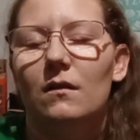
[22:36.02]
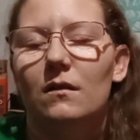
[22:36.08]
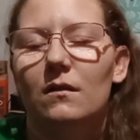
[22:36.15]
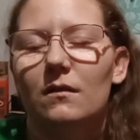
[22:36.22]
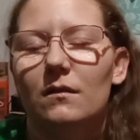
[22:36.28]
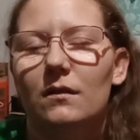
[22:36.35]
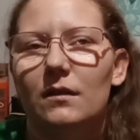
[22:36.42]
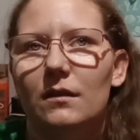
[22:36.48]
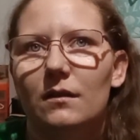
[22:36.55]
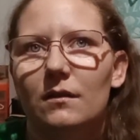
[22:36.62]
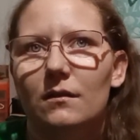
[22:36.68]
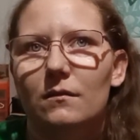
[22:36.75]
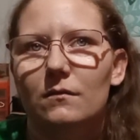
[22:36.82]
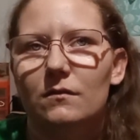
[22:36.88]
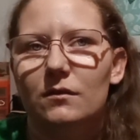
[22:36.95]

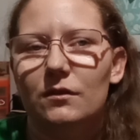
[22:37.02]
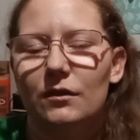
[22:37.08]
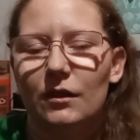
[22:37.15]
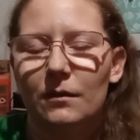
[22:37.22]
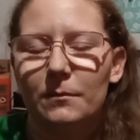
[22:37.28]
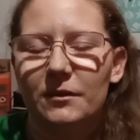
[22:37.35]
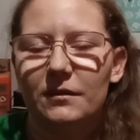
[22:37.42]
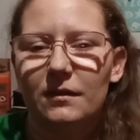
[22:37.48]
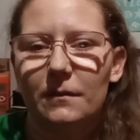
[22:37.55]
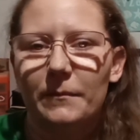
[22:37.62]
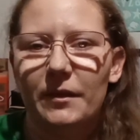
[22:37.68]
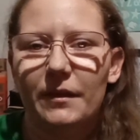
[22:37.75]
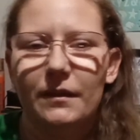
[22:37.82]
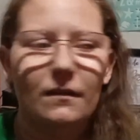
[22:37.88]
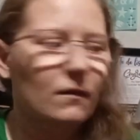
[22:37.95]
the scrubbies I
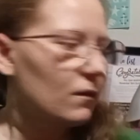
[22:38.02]
make...